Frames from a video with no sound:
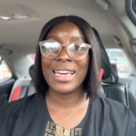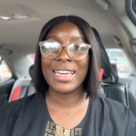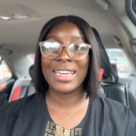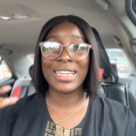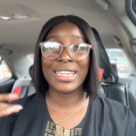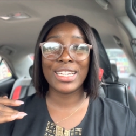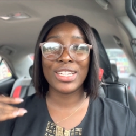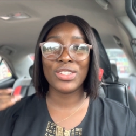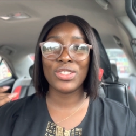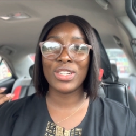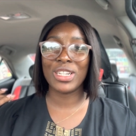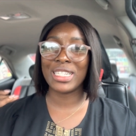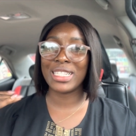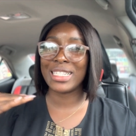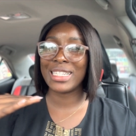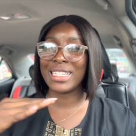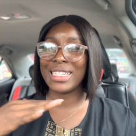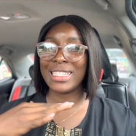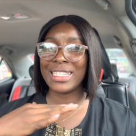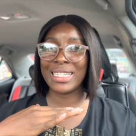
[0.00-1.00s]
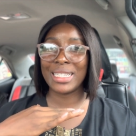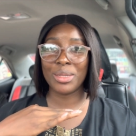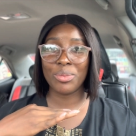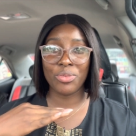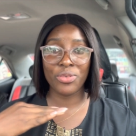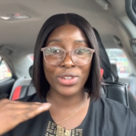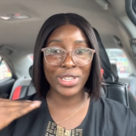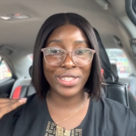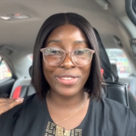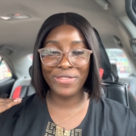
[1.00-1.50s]
In case you are seeing this
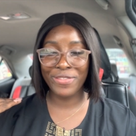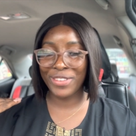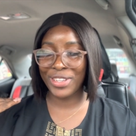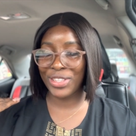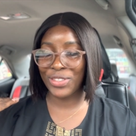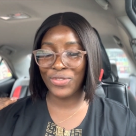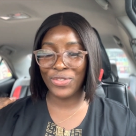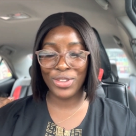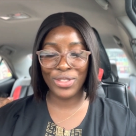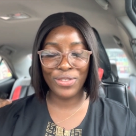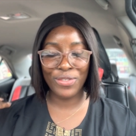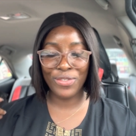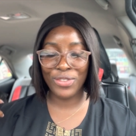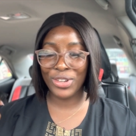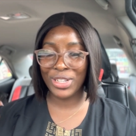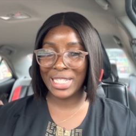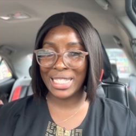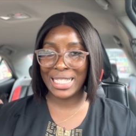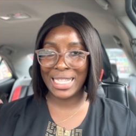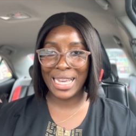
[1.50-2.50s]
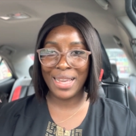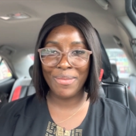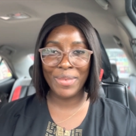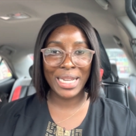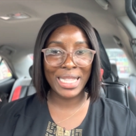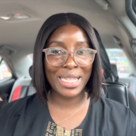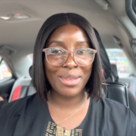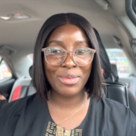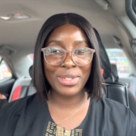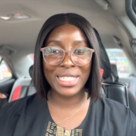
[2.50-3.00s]
pretty face for the first time,
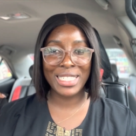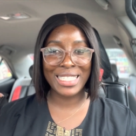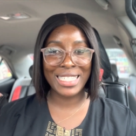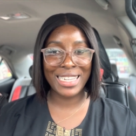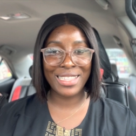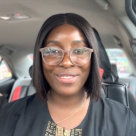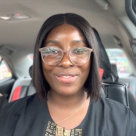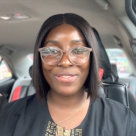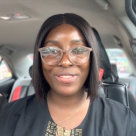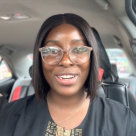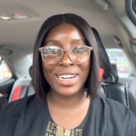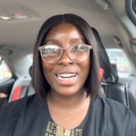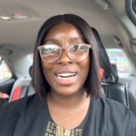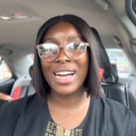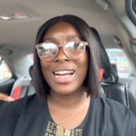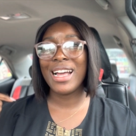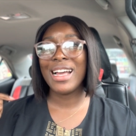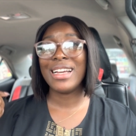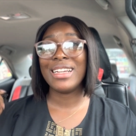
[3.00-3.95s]
my name is Jennifer.